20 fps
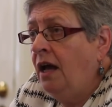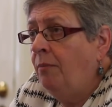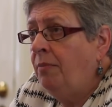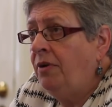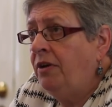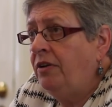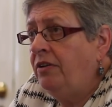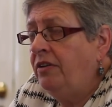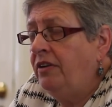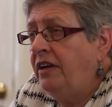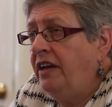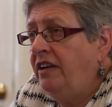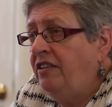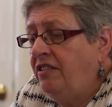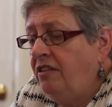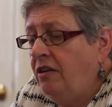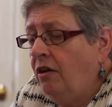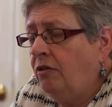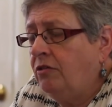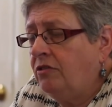But
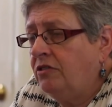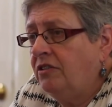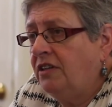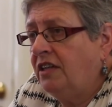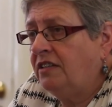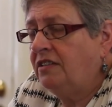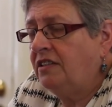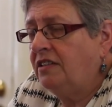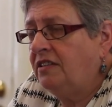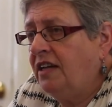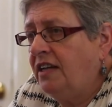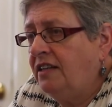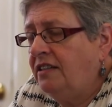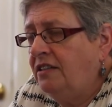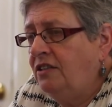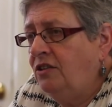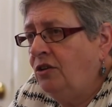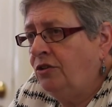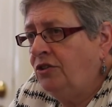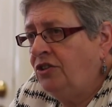it's not, as I
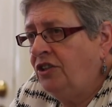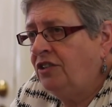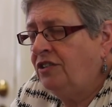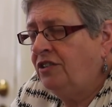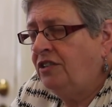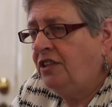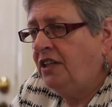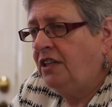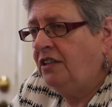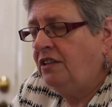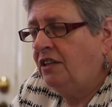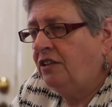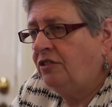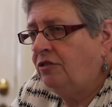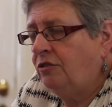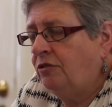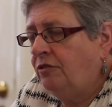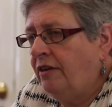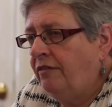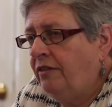said, not just the
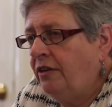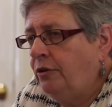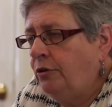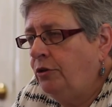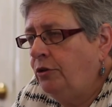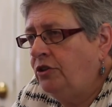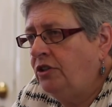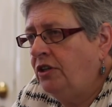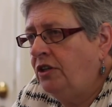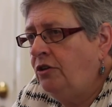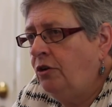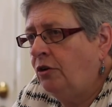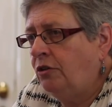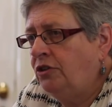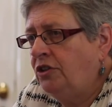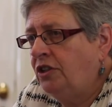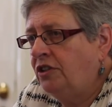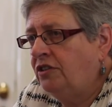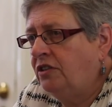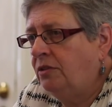Industrial Revolution and not
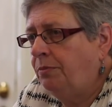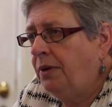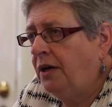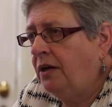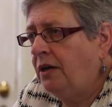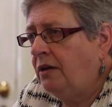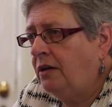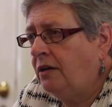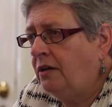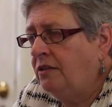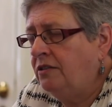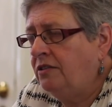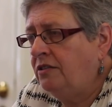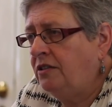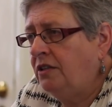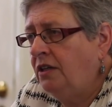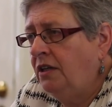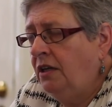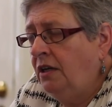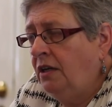just the
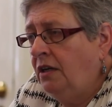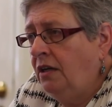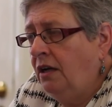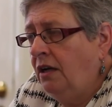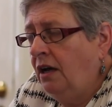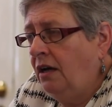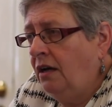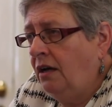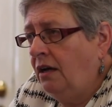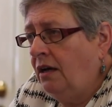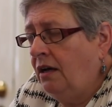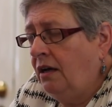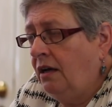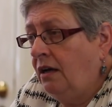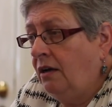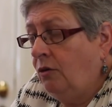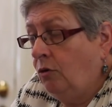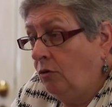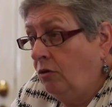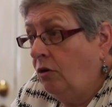past,
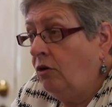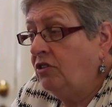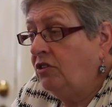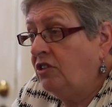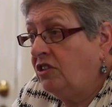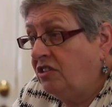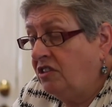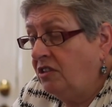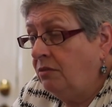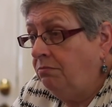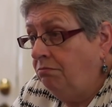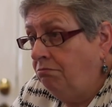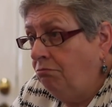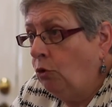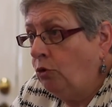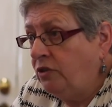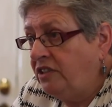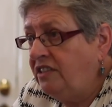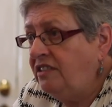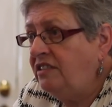uh, or not just the
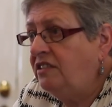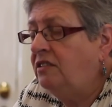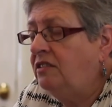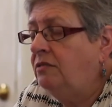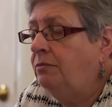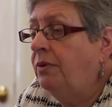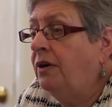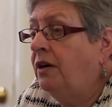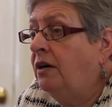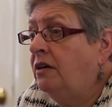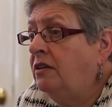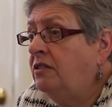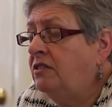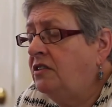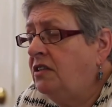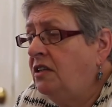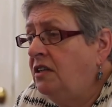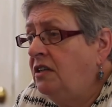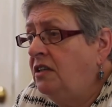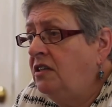more distant
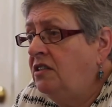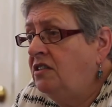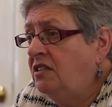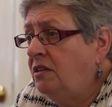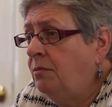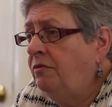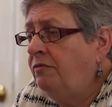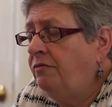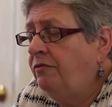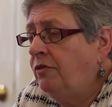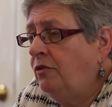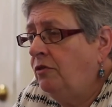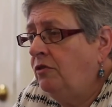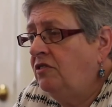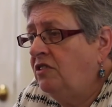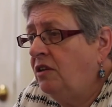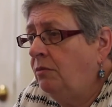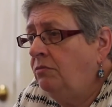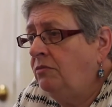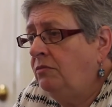past. Some,
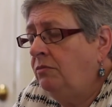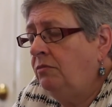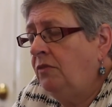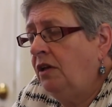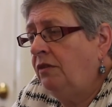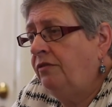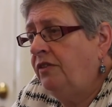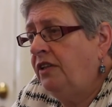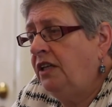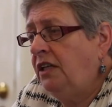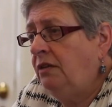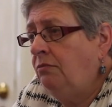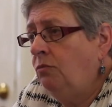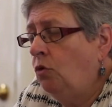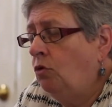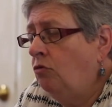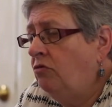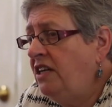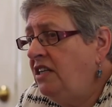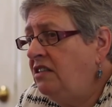some of the
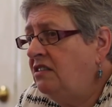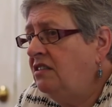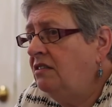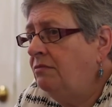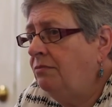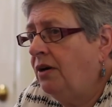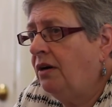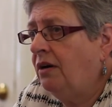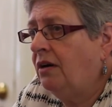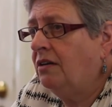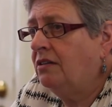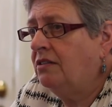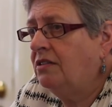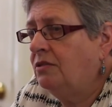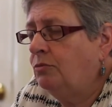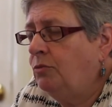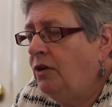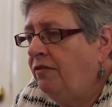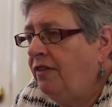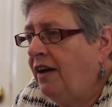more recent
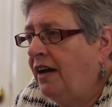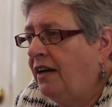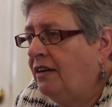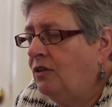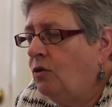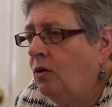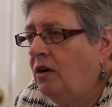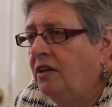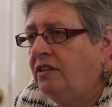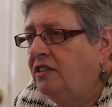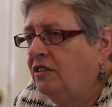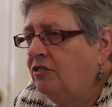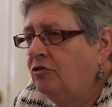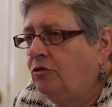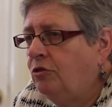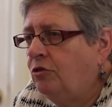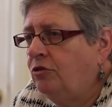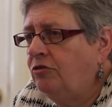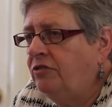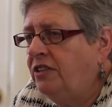past, we've had quite
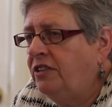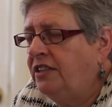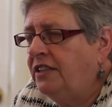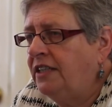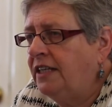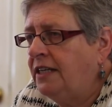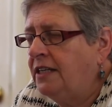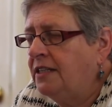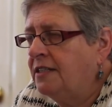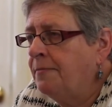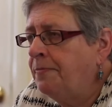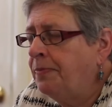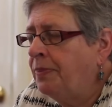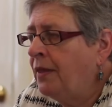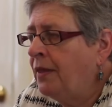extraordinary things.